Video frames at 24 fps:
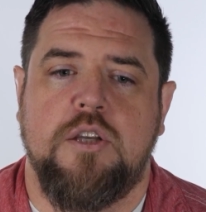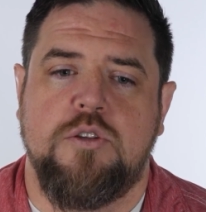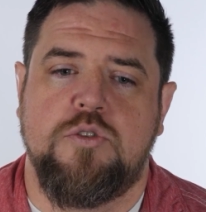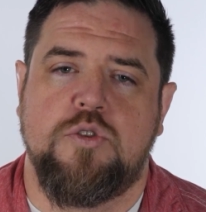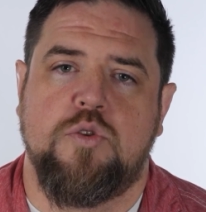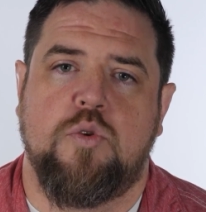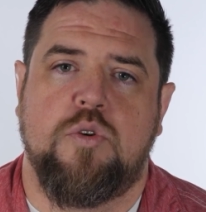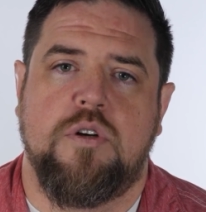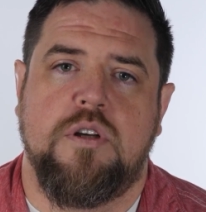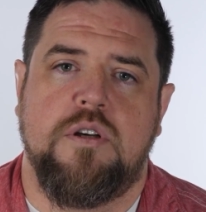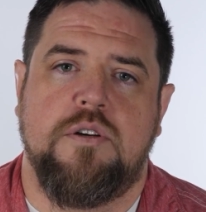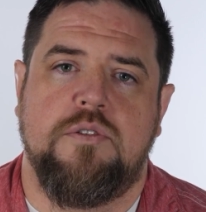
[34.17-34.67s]

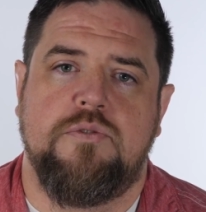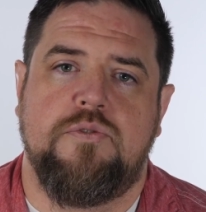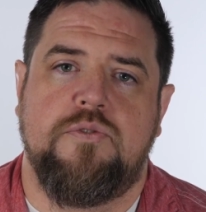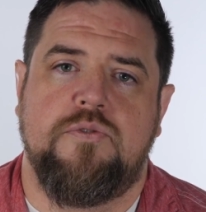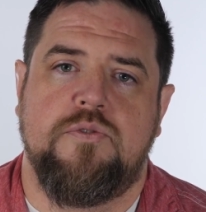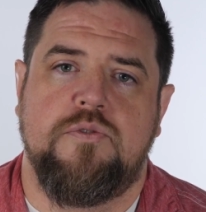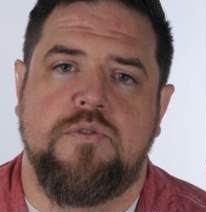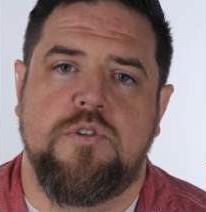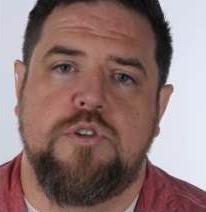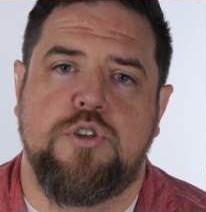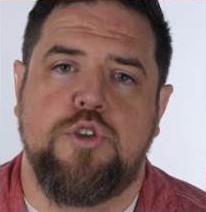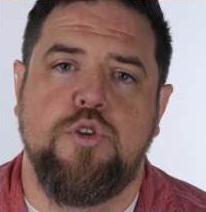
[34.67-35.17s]
sort
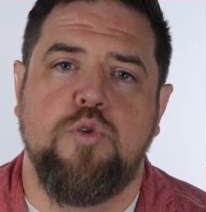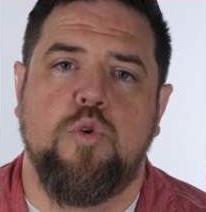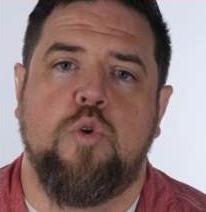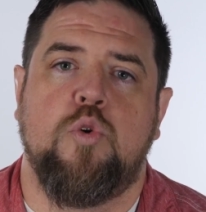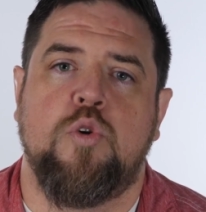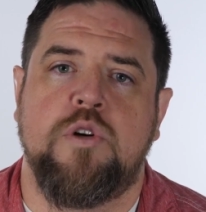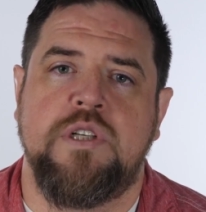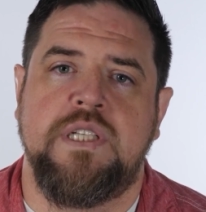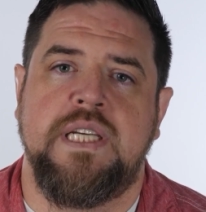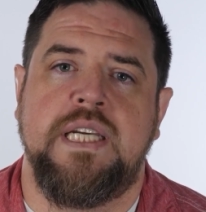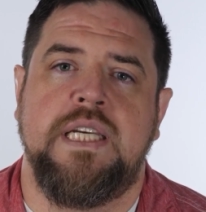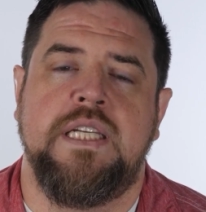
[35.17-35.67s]
of
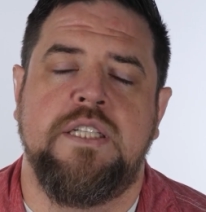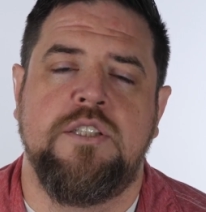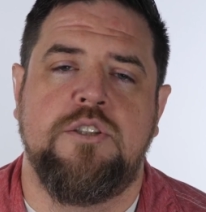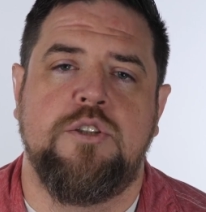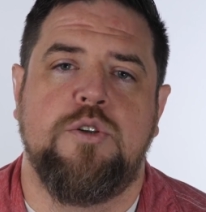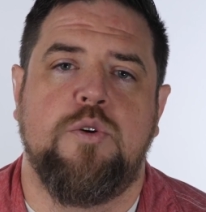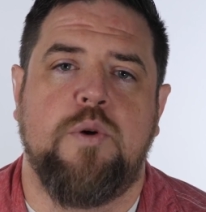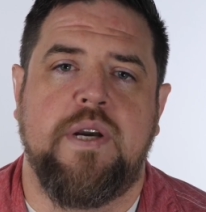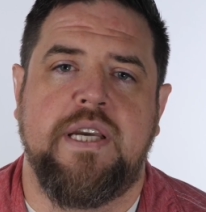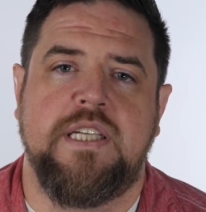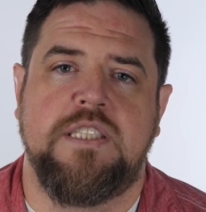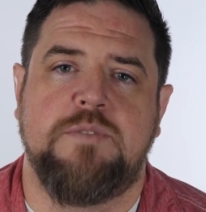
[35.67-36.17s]
shoehorned
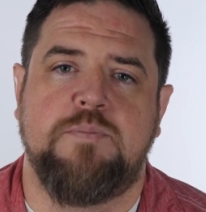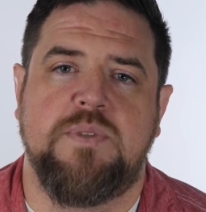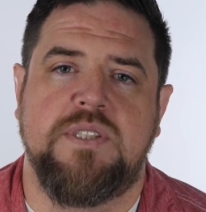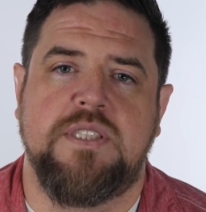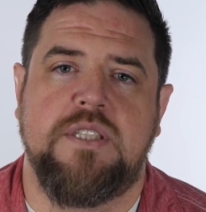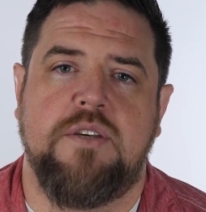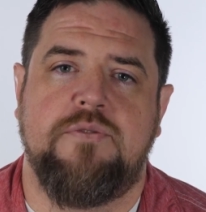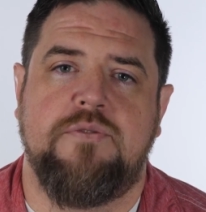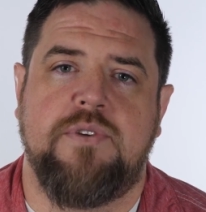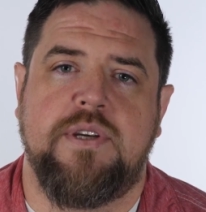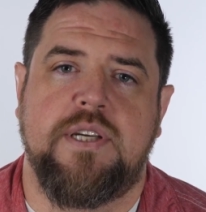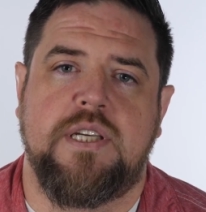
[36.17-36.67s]
into a
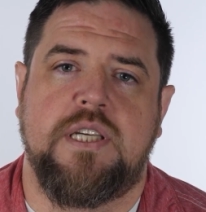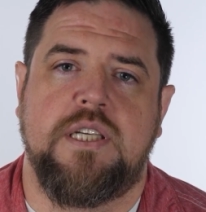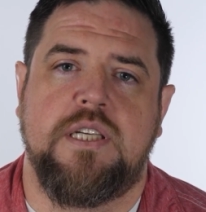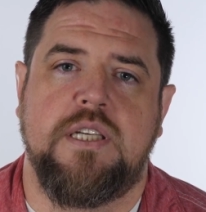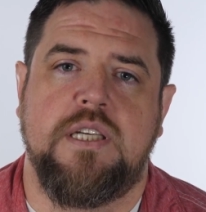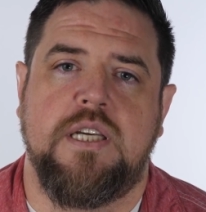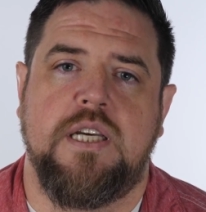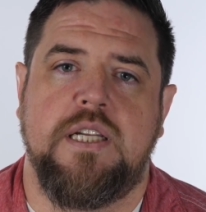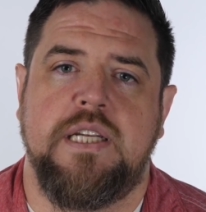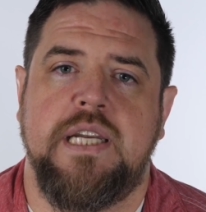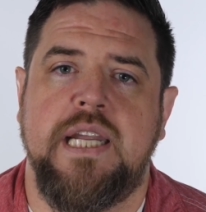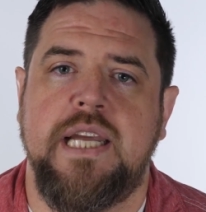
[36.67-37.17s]

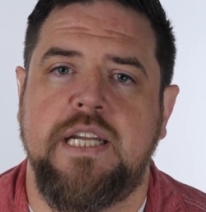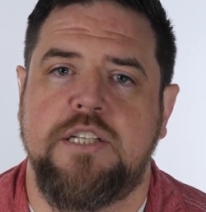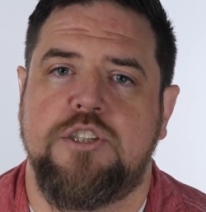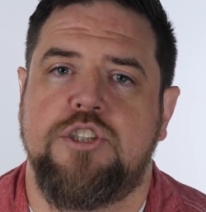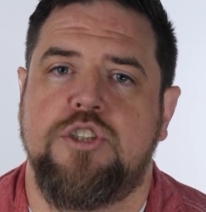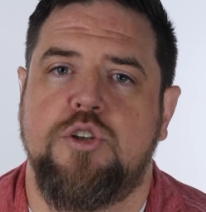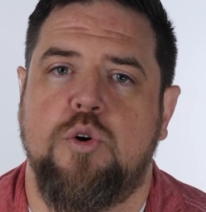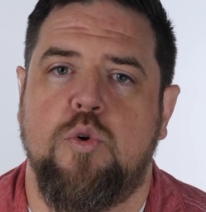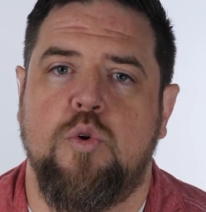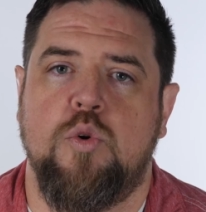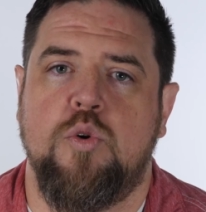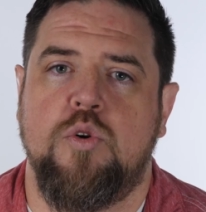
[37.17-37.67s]
specific
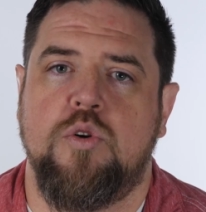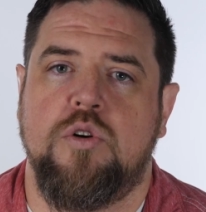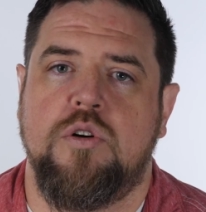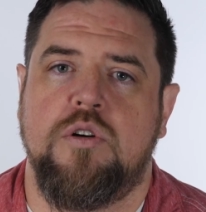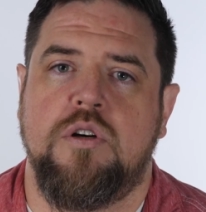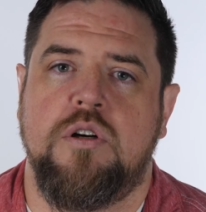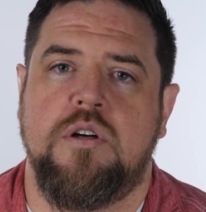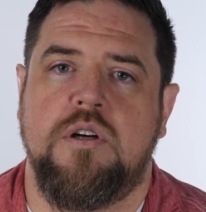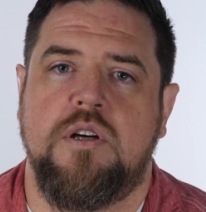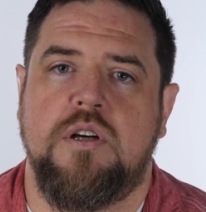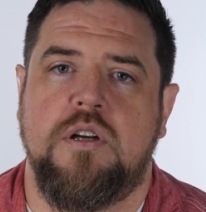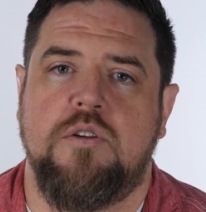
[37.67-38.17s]
niche
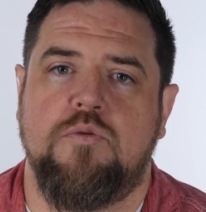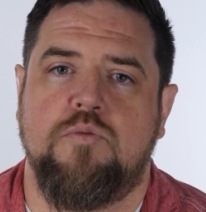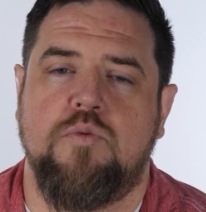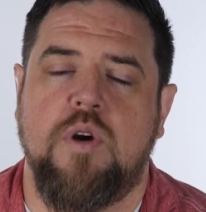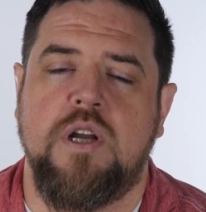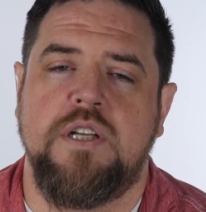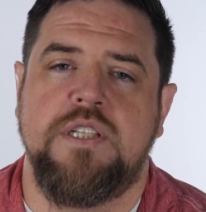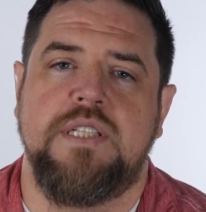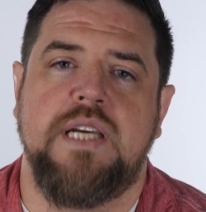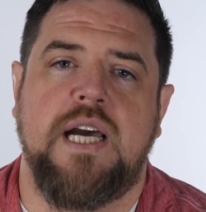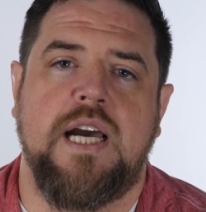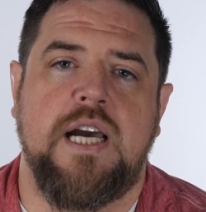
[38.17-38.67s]
or
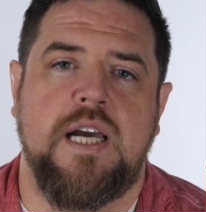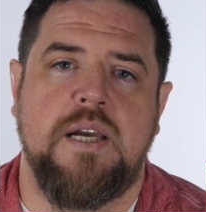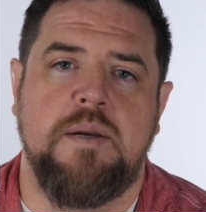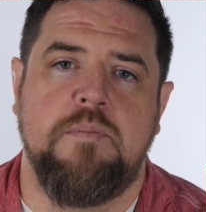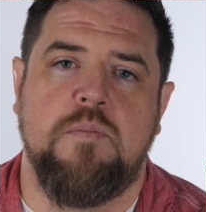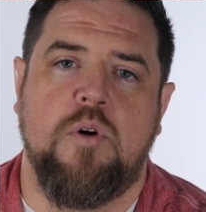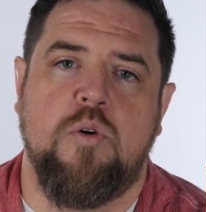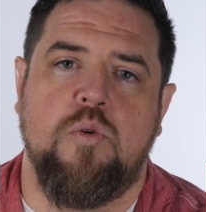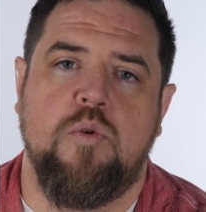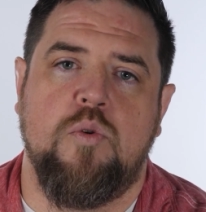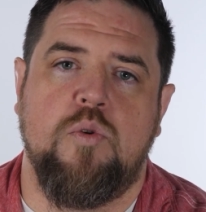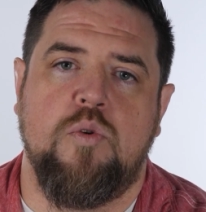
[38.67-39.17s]

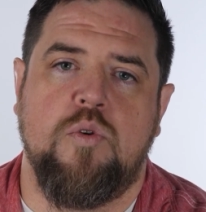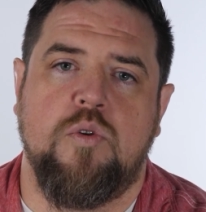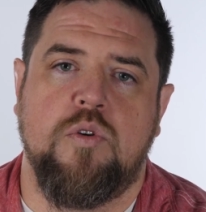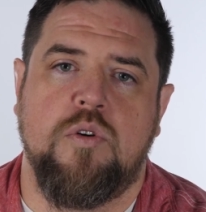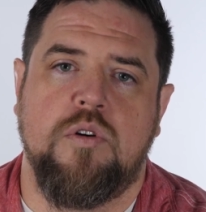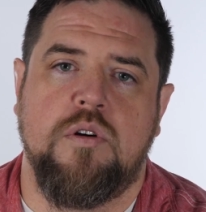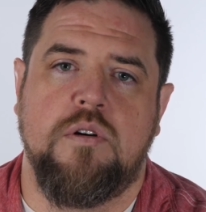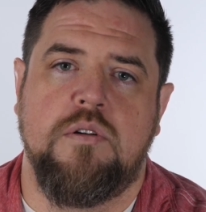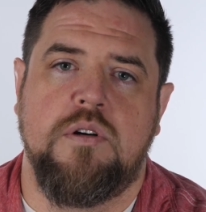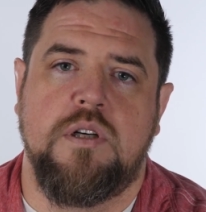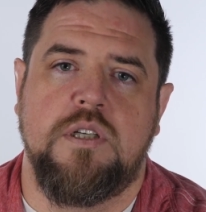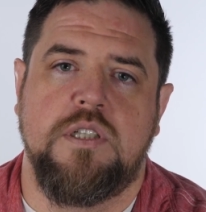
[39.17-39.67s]
runtime
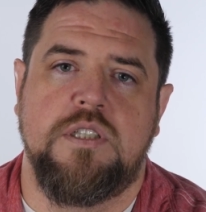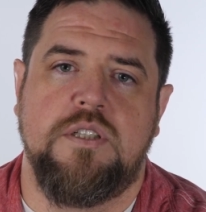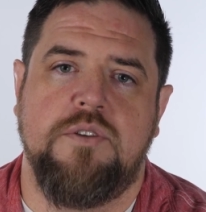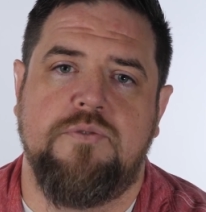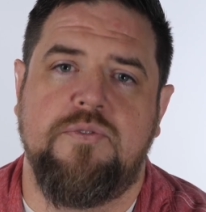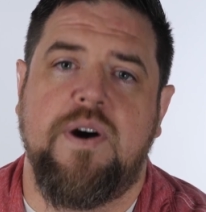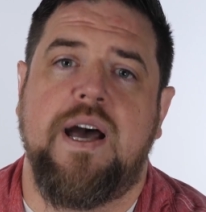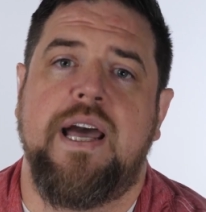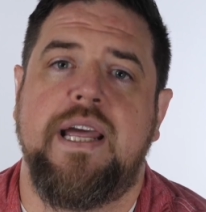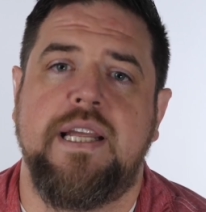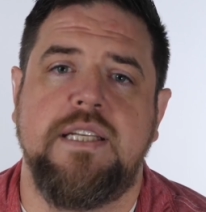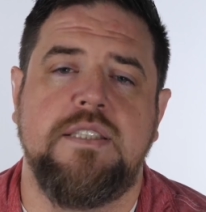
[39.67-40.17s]
or
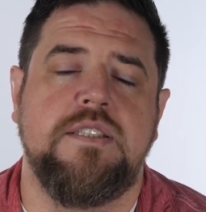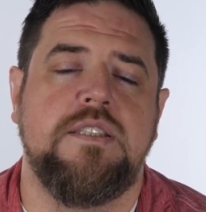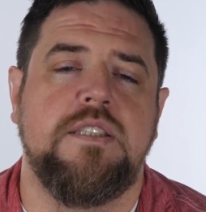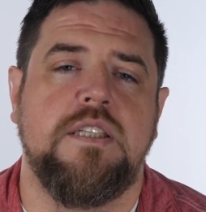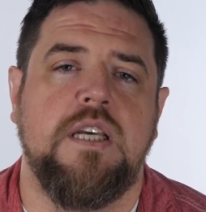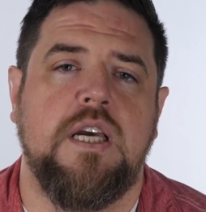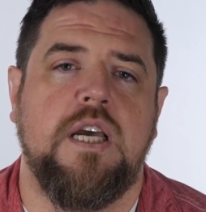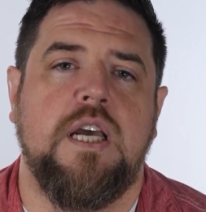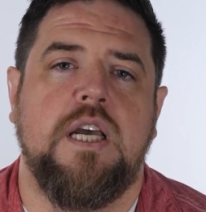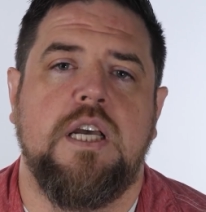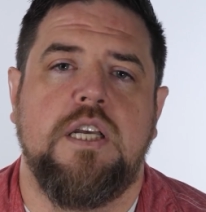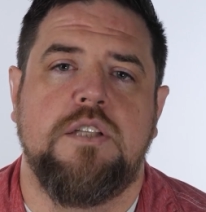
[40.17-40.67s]
device.